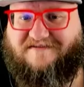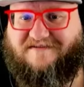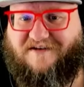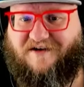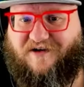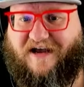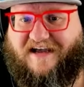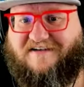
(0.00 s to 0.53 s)

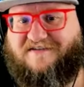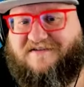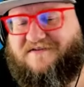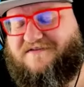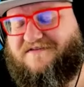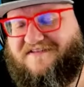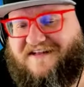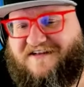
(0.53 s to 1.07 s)
Okay.
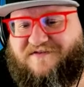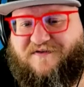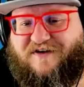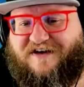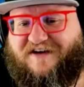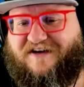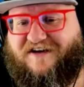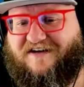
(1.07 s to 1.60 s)
That's very
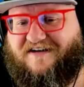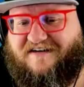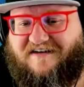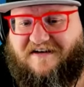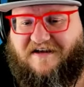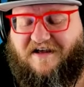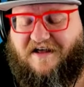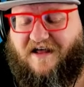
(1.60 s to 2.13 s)
good.
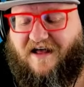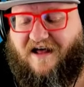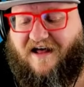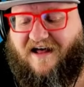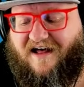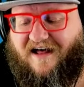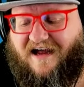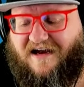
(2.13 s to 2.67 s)

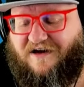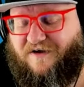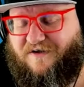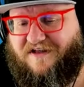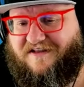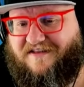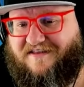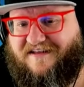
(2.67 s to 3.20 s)
I know
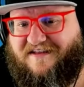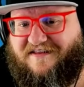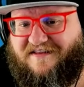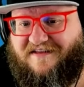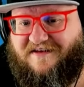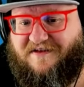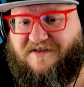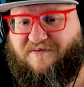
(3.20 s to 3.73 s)
that
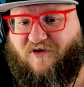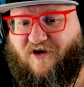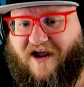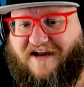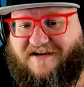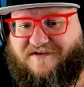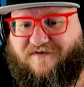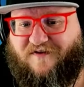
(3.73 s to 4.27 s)
the
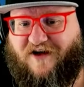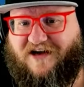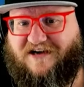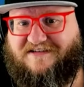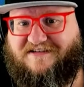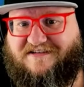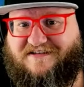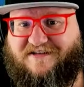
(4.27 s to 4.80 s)
Miranda's
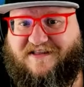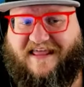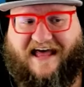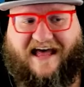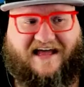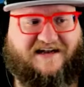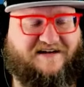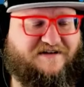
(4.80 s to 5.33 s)
Vox
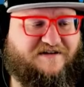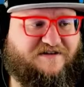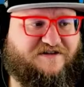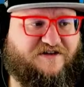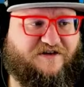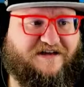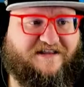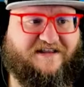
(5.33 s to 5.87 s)
that
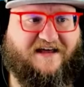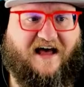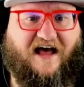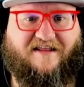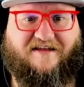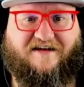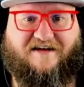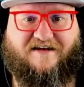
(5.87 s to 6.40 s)
during
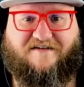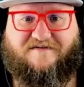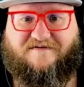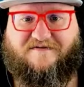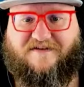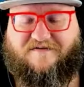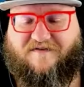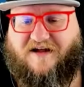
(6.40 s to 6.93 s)

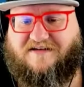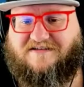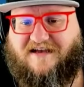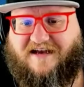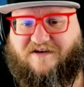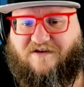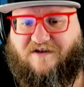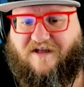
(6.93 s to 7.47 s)
the Vox
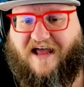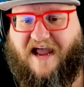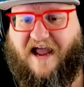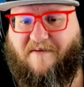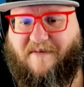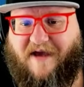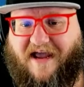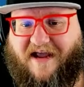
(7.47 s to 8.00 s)
Idol
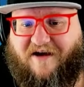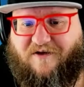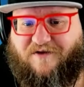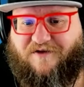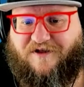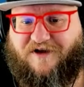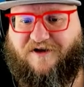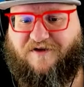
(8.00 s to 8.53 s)
AMA
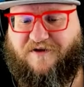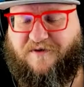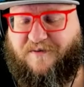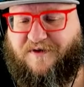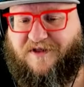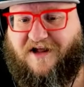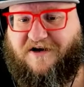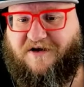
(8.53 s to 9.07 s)
earlier, there were
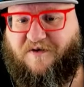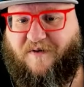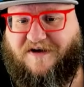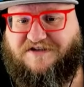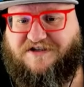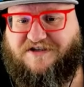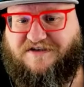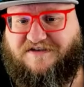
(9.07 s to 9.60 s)
a lot of
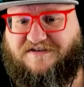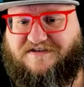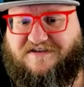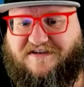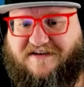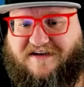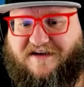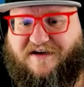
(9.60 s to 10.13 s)
questions
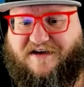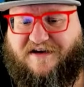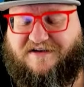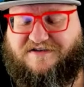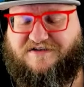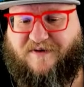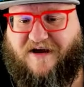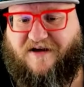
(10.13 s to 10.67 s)

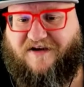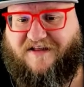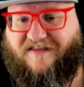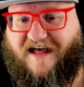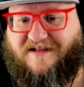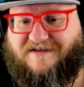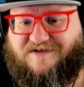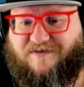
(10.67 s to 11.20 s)
surrounding
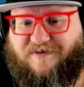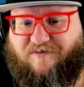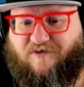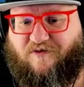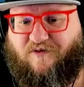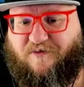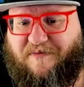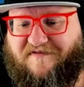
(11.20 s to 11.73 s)
that. So
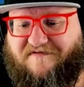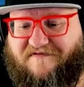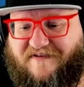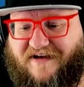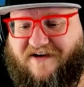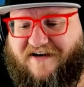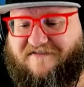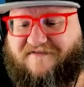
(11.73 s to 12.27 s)
people will be
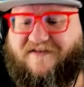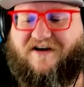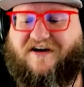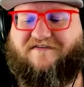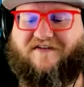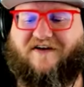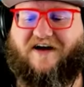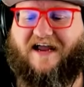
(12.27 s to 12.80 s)

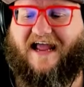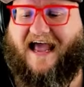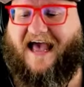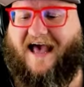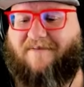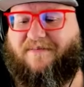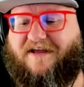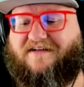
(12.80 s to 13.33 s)
very
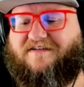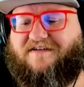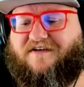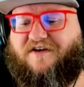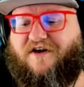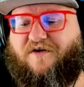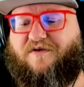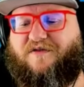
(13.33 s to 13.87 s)
happy to
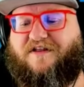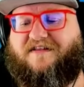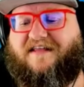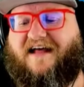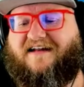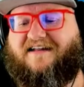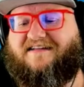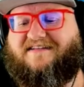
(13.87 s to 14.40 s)
know that
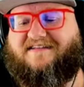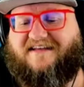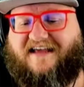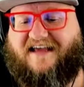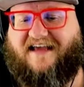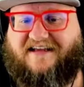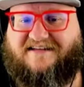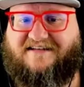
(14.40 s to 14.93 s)
that is the
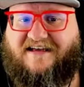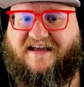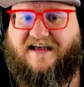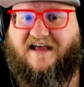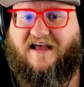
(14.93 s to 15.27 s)
case.